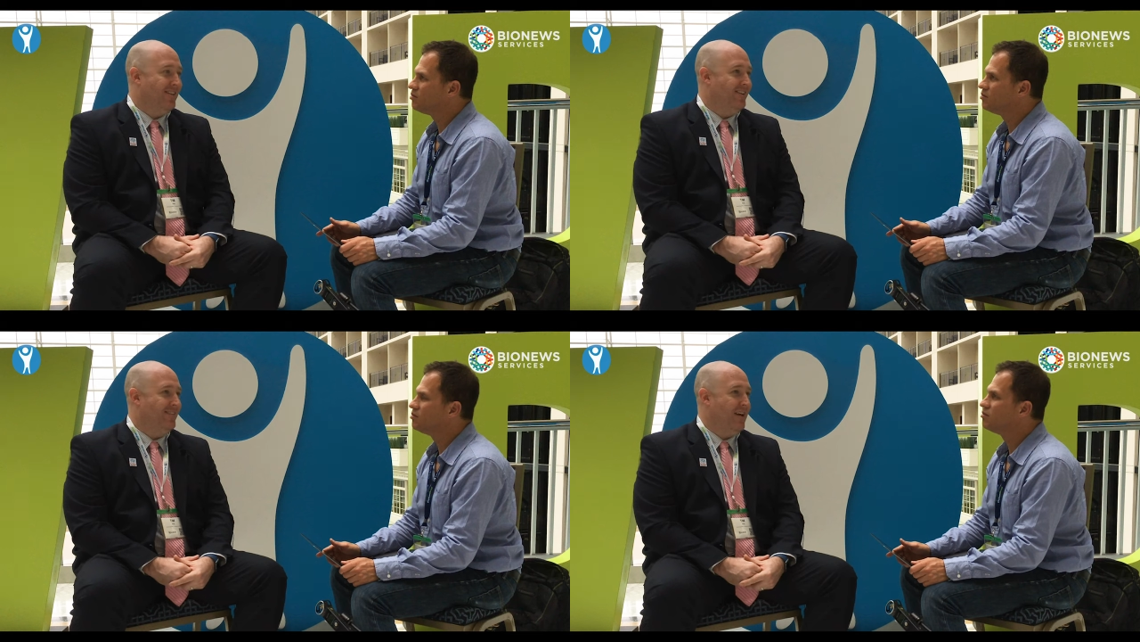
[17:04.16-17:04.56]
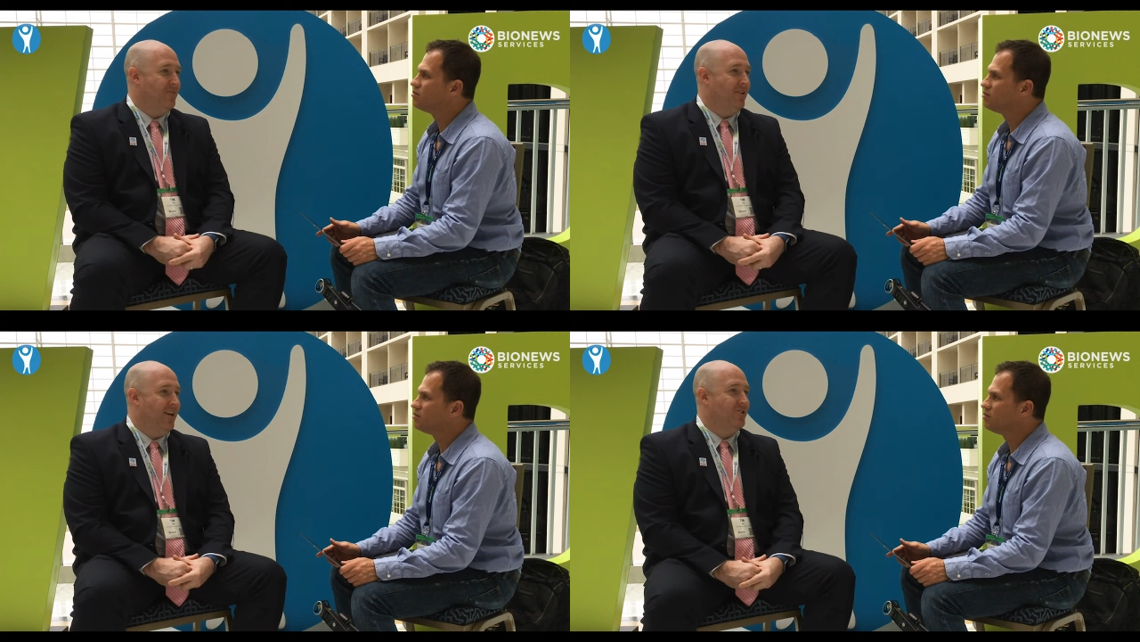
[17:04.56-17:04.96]
Speaker 1: this
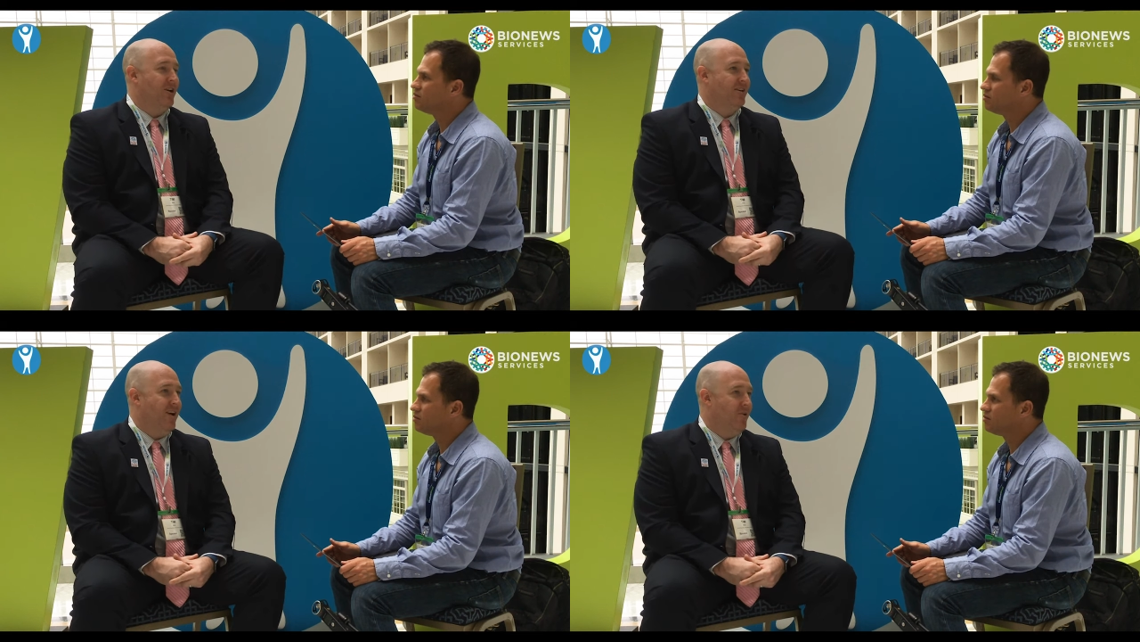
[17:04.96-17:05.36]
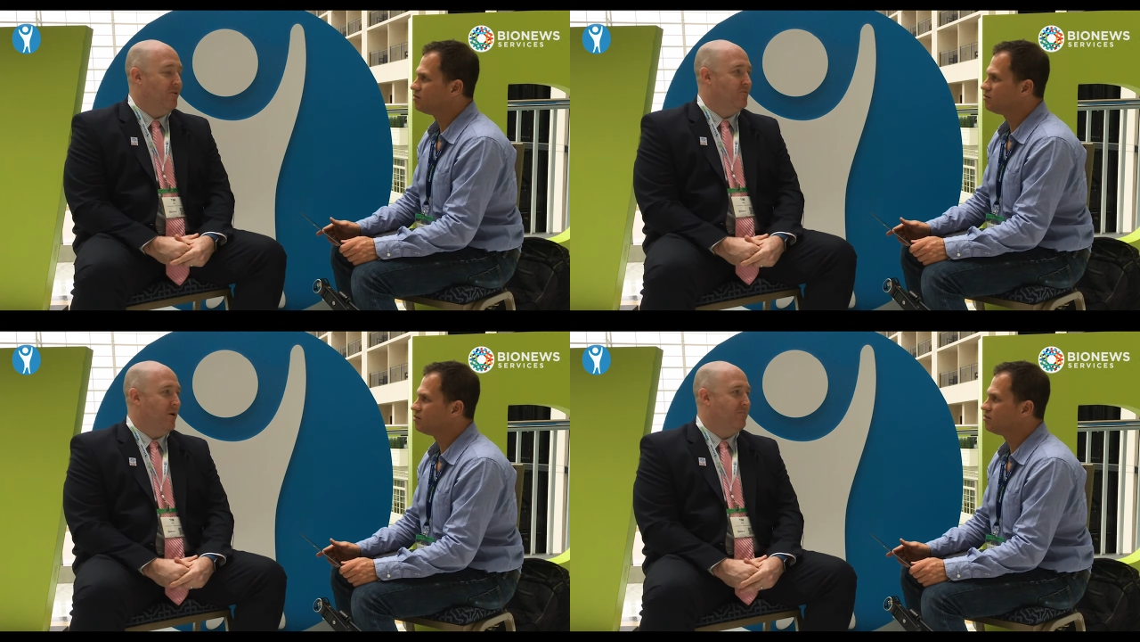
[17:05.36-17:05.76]
haven't yet checked out
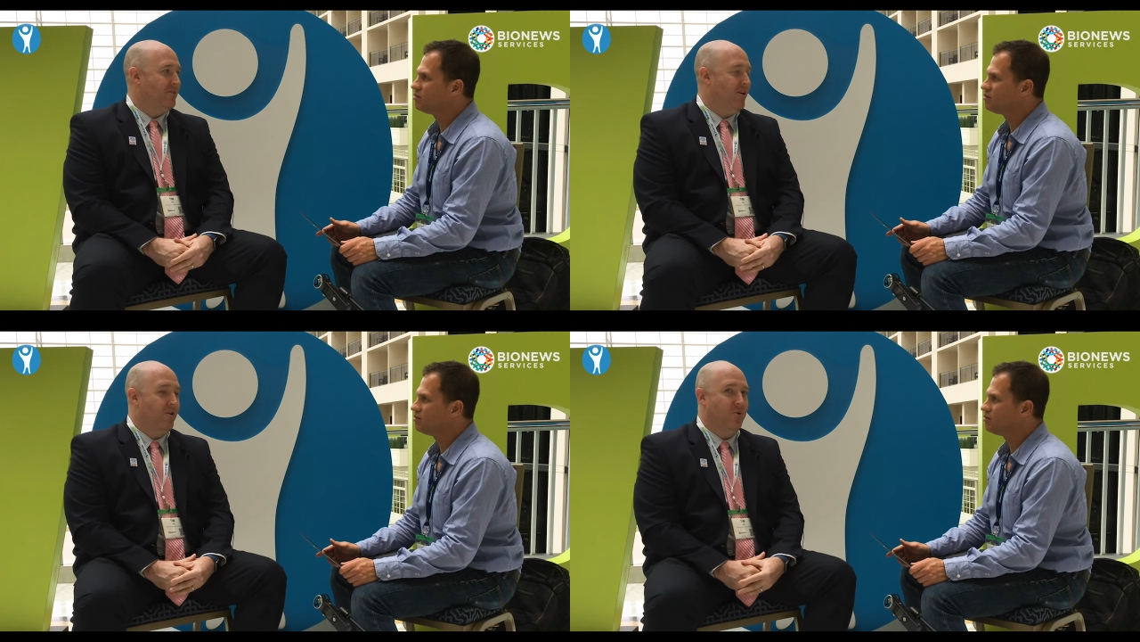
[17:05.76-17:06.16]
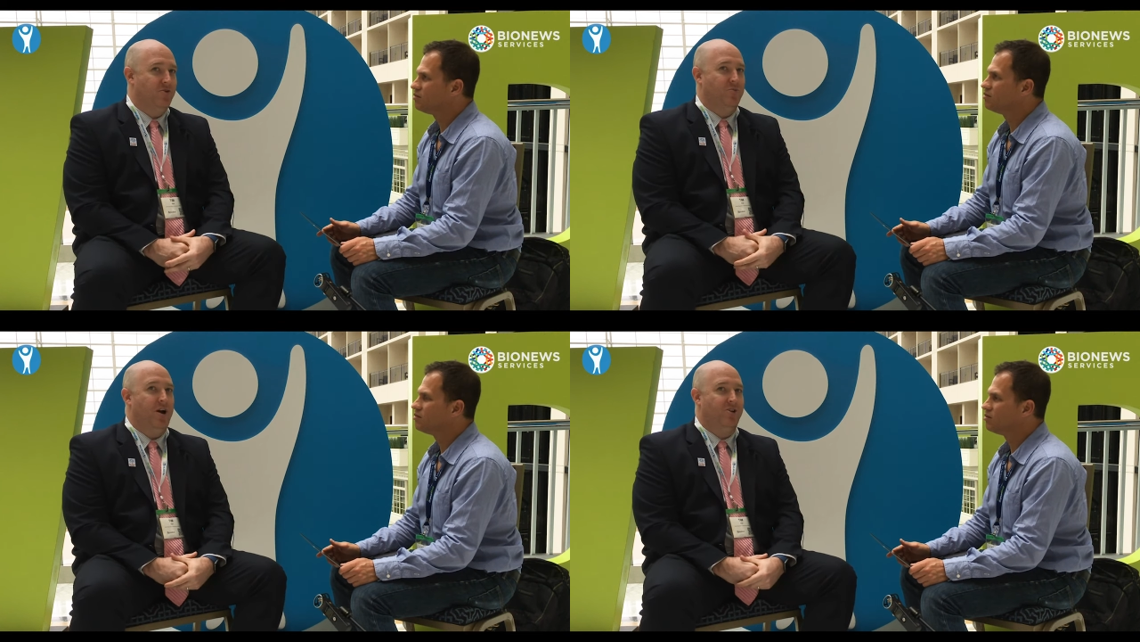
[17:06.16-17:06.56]
Nord's website or
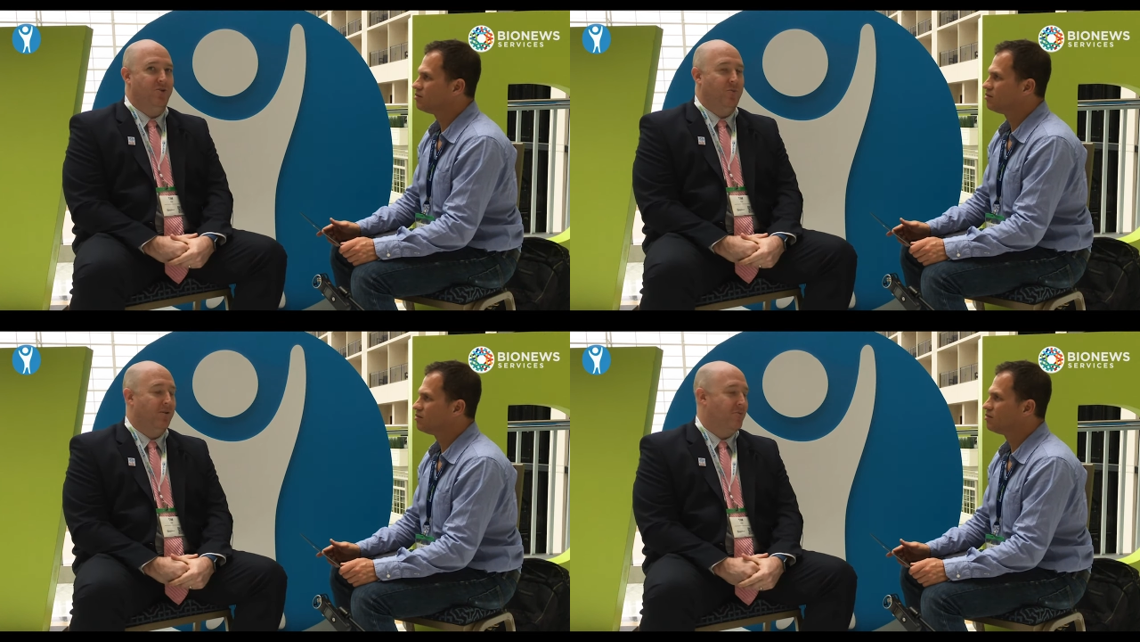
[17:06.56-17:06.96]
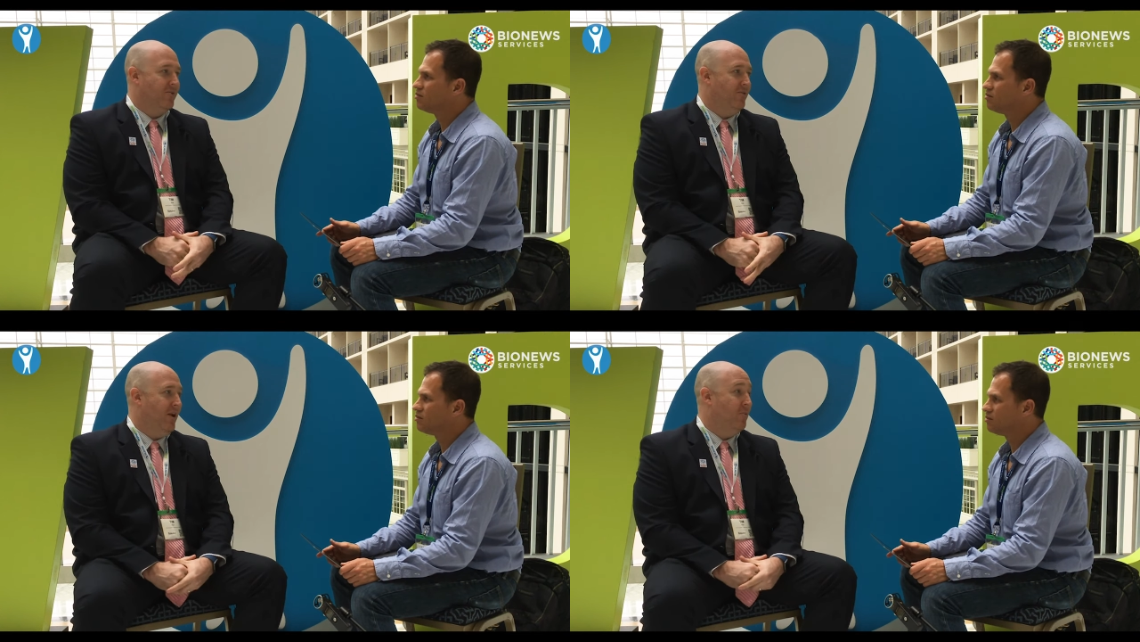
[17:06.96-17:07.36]
Nord's Rare Action
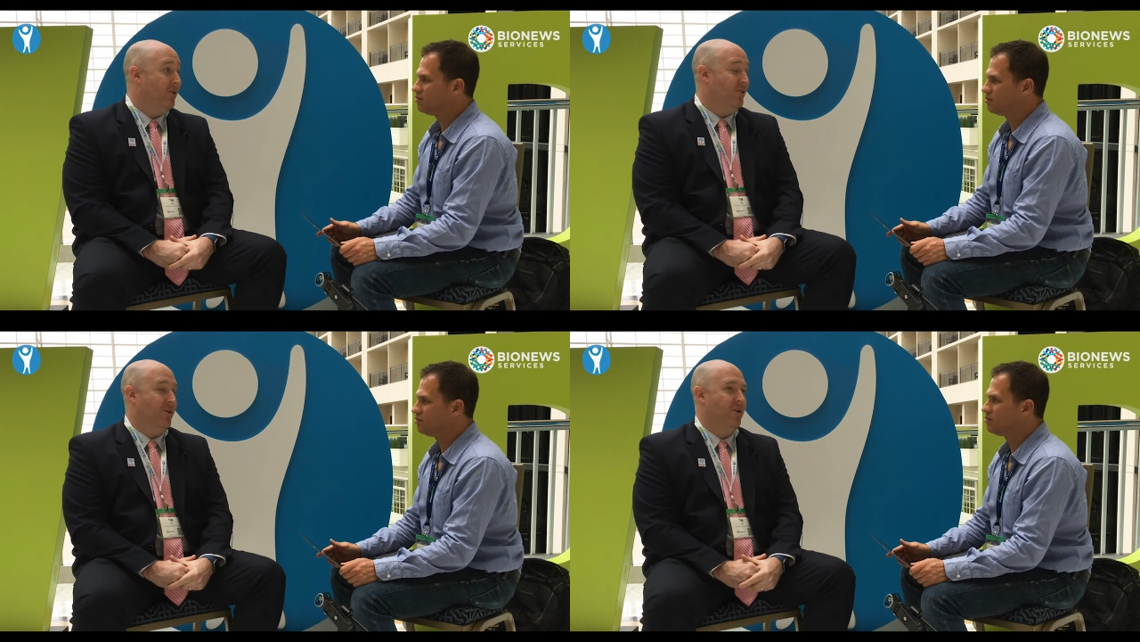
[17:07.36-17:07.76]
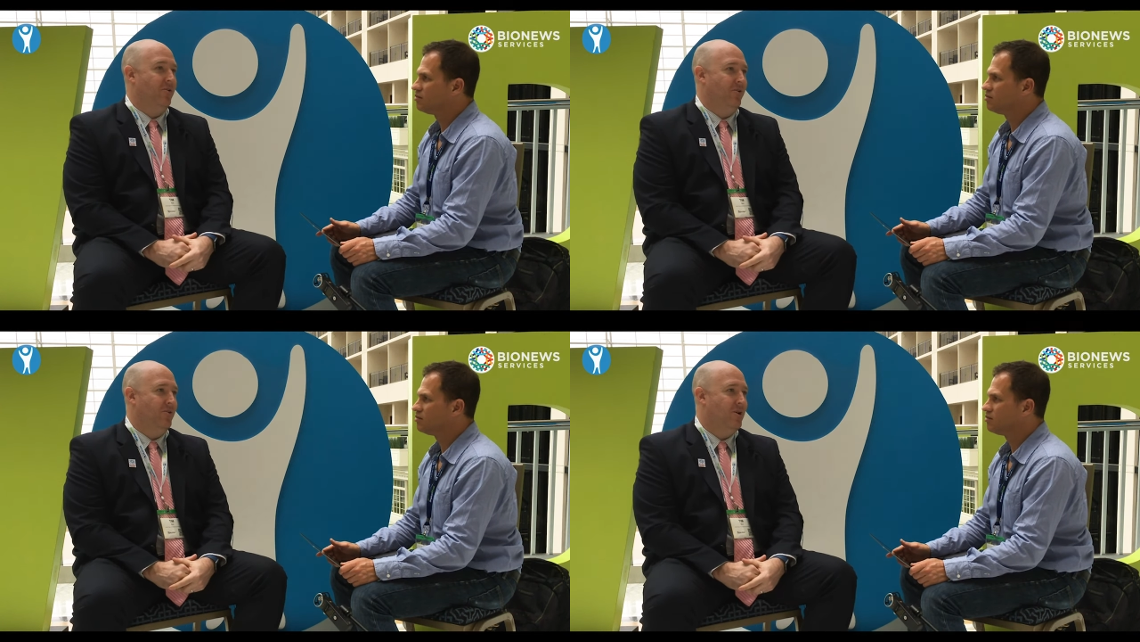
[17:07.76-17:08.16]
Network, you can go
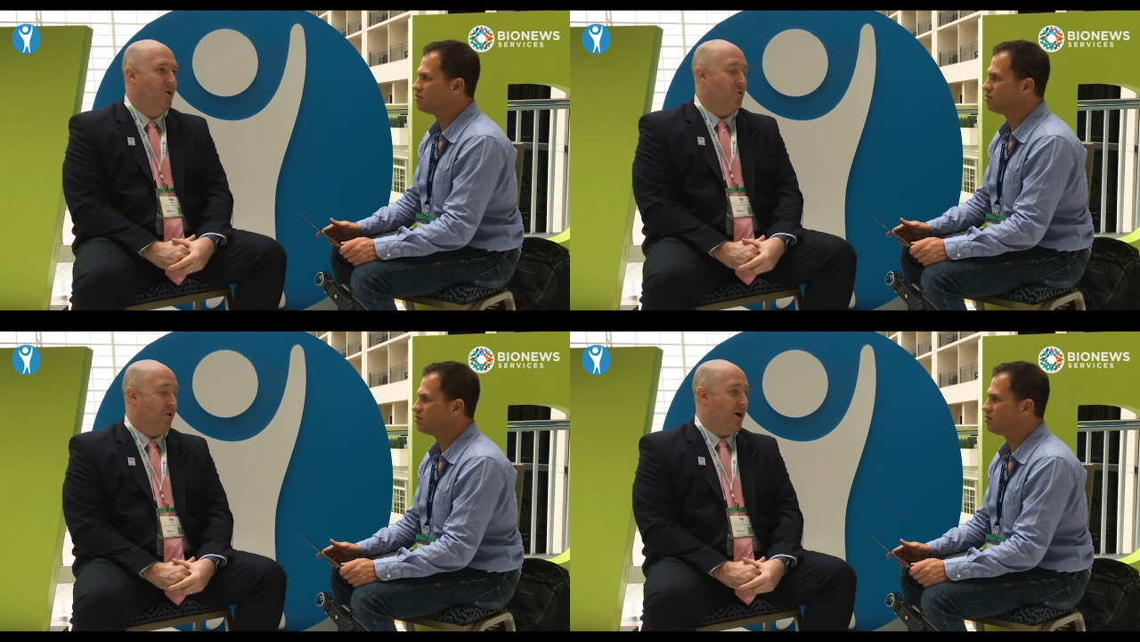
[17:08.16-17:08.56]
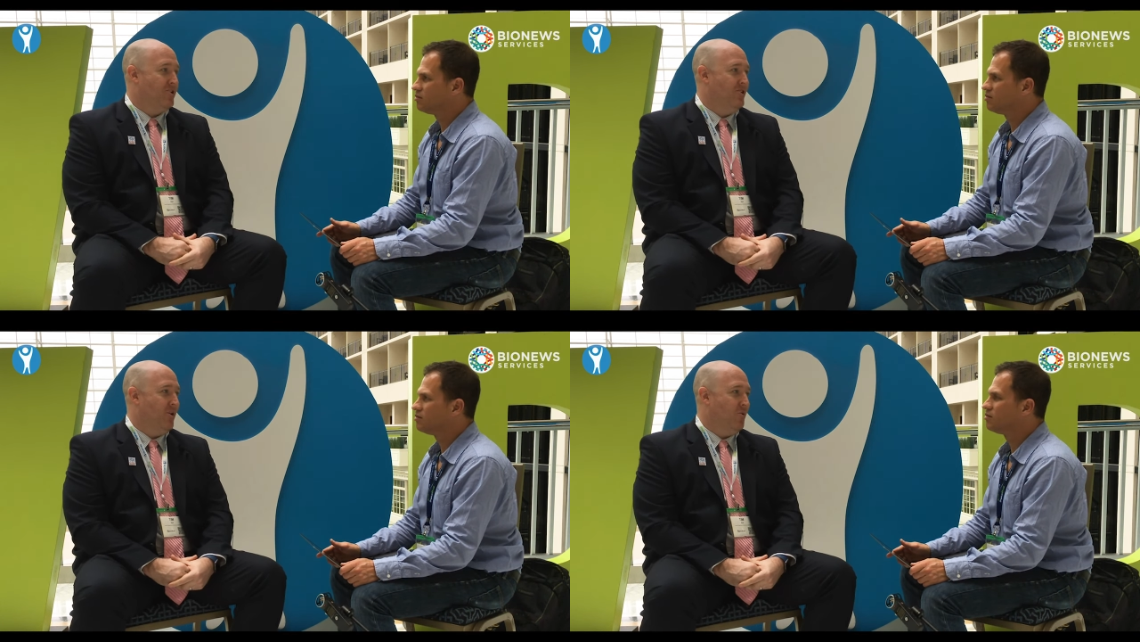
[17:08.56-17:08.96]
to
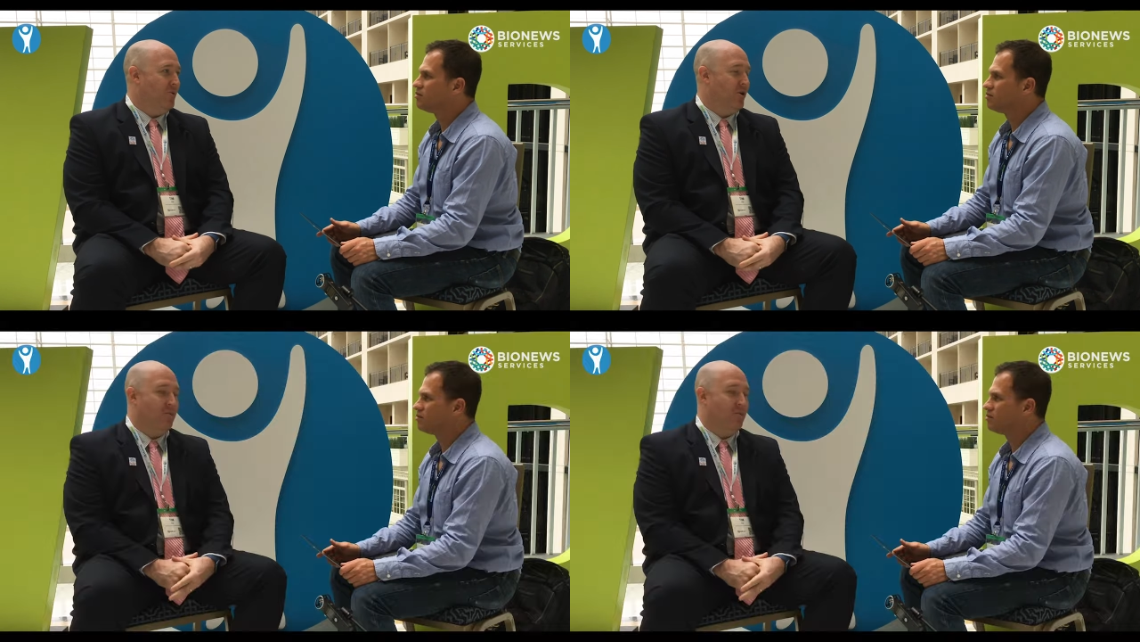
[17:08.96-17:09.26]
rareaction.org